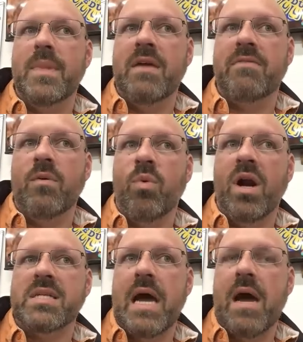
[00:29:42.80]
If it
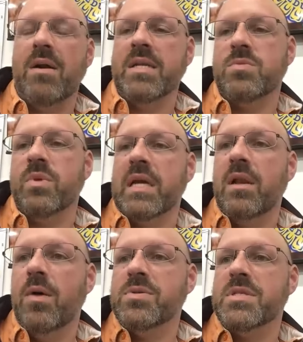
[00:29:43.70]
works out, it's really
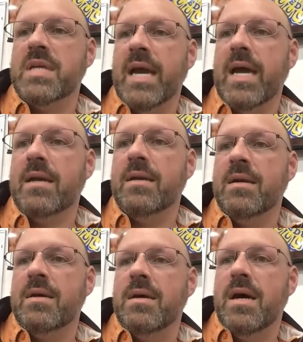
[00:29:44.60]
close, and
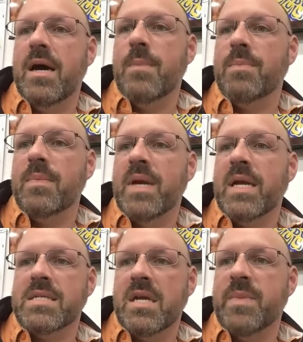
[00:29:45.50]
and
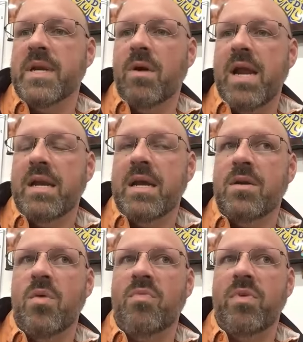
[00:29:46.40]
it's going to be great.
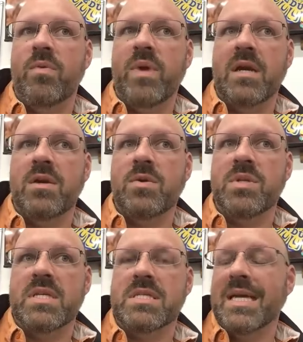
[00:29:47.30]
And hopefully we can do
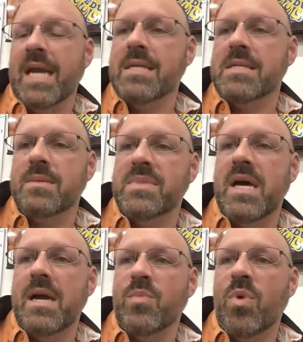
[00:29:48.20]
this again
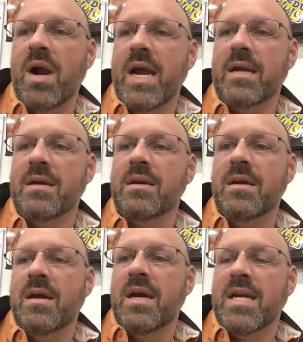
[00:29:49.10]
sometime where I can
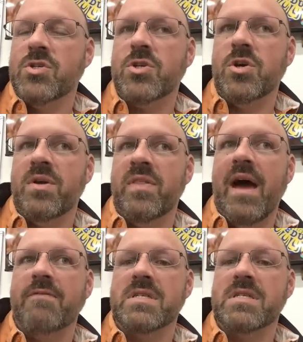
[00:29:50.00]
show you
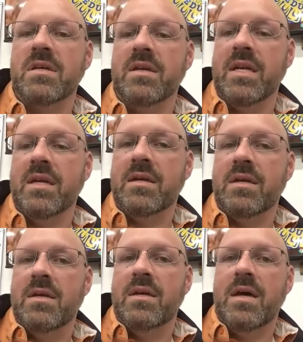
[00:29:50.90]
that facility.
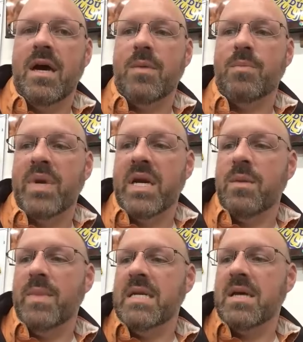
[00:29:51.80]
But in
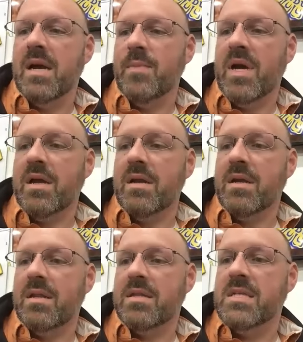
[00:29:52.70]
the meantime, I
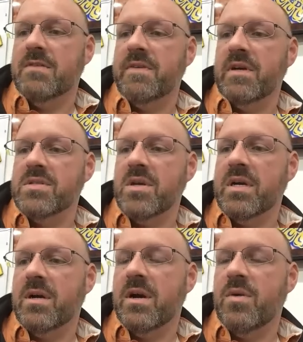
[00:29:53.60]
see Phil's on
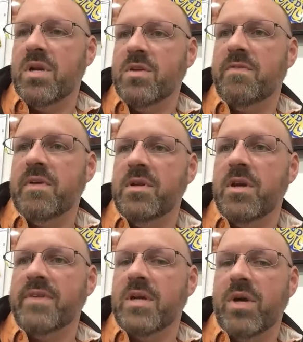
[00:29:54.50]
here. Phil, do
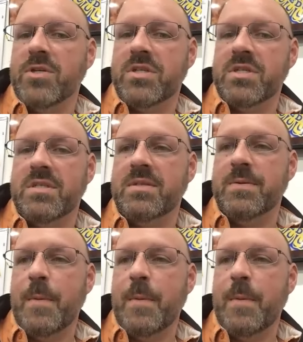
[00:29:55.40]
you have any questions?